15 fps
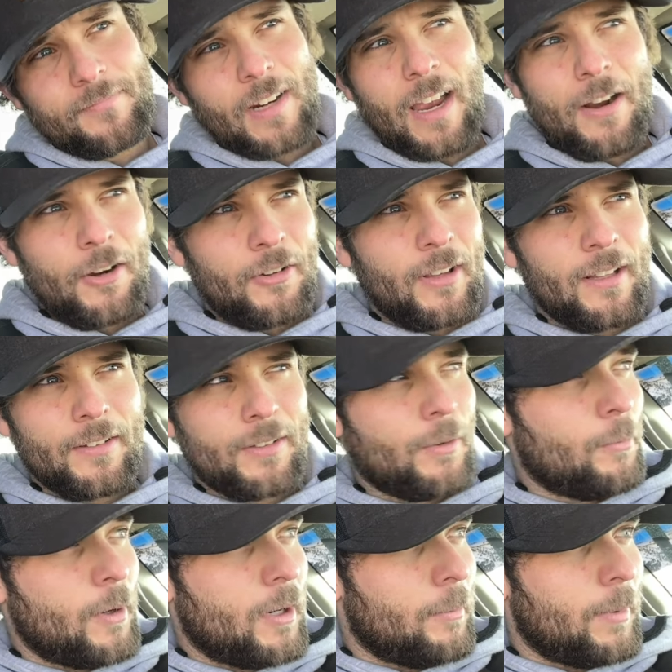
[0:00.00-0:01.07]
I heard that
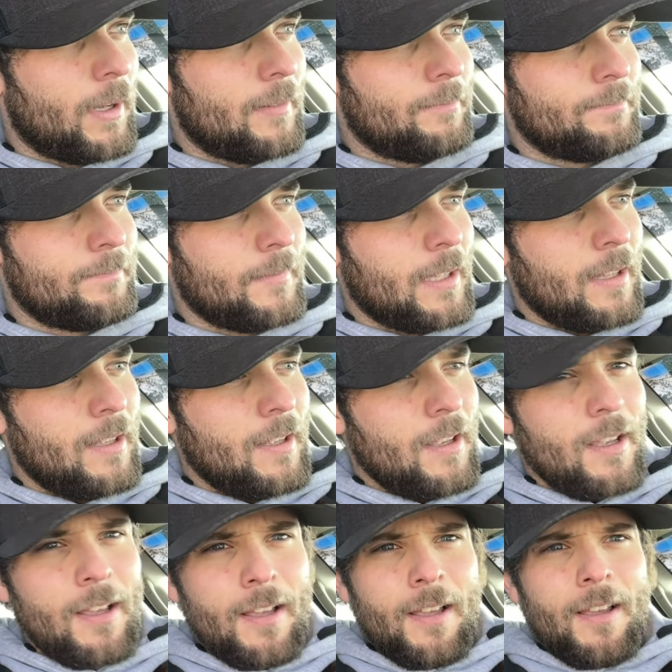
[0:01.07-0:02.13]
somewhere, but
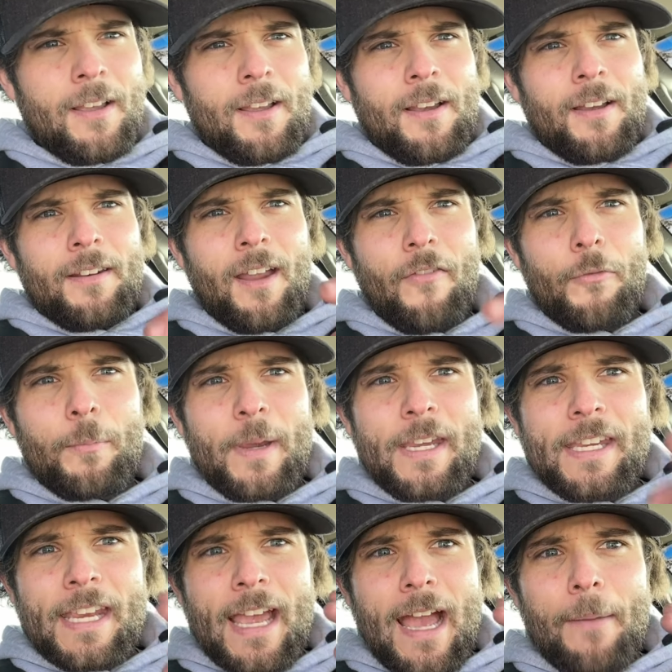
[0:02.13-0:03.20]
enough of me
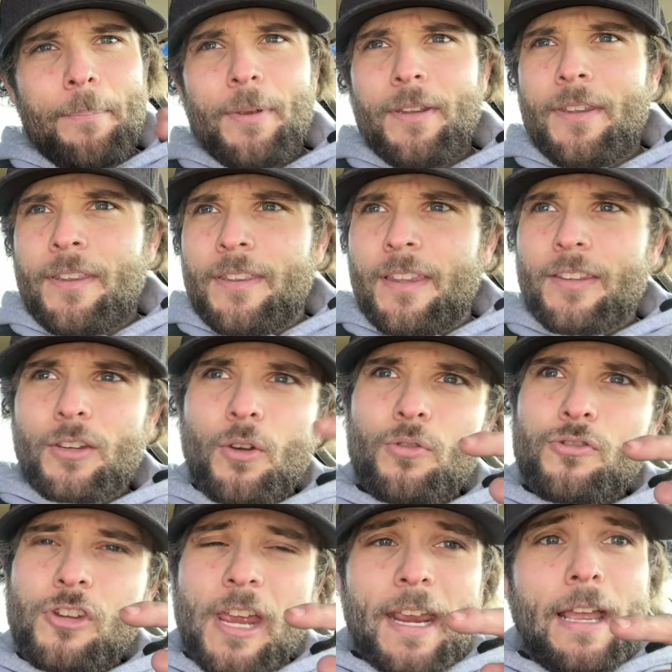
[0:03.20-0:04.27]
yapping. Let's go
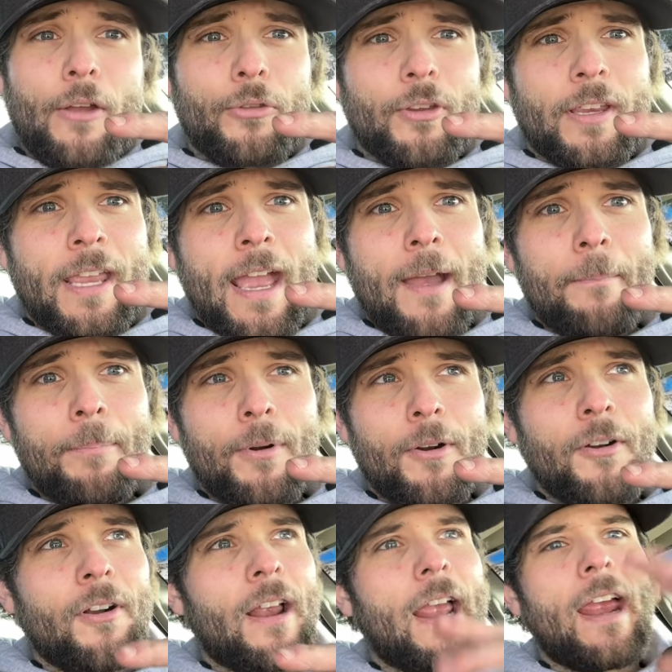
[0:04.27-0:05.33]
check out the
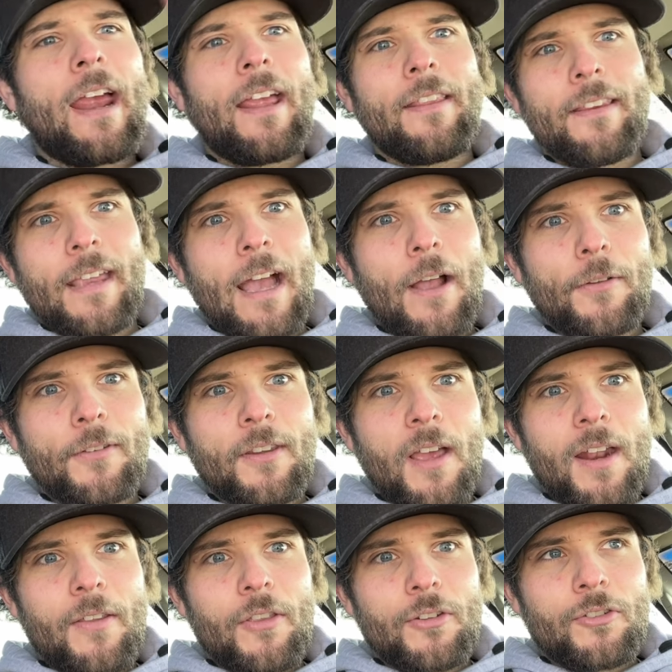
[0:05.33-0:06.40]
camper and the outside of the